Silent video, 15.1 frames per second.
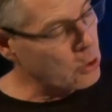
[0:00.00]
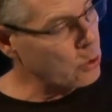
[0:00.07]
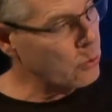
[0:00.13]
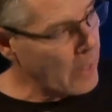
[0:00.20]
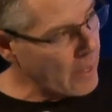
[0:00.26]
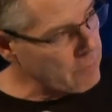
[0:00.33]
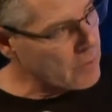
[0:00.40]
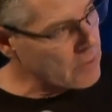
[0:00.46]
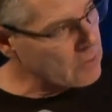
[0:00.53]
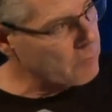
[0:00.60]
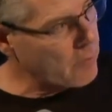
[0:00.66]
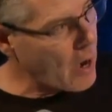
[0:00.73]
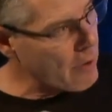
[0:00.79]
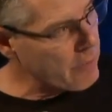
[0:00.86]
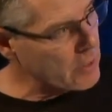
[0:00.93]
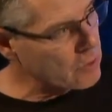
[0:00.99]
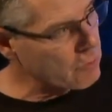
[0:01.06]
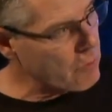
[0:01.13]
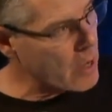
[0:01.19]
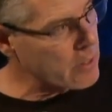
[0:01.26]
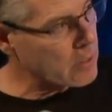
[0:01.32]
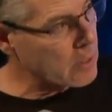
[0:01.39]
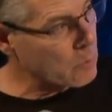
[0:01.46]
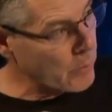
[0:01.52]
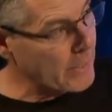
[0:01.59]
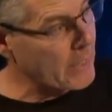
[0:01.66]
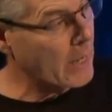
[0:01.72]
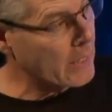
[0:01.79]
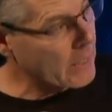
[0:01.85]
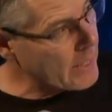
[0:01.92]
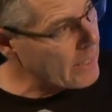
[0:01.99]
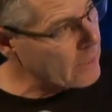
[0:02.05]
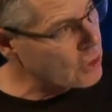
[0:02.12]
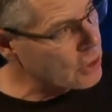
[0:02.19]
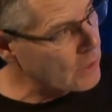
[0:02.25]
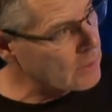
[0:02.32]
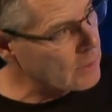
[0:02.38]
do have this virus rather than we're going to catch it.